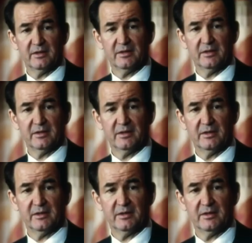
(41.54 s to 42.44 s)

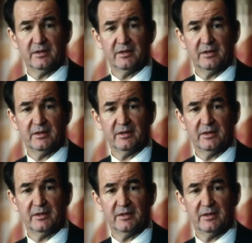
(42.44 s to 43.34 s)

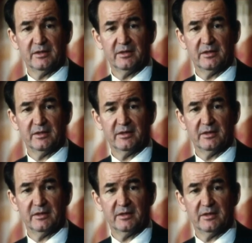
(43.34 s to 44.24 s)

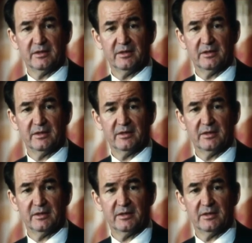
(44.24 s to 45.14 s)

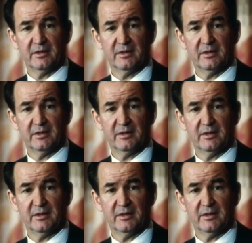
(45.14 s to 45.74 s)
No words are spoken by the person on screen.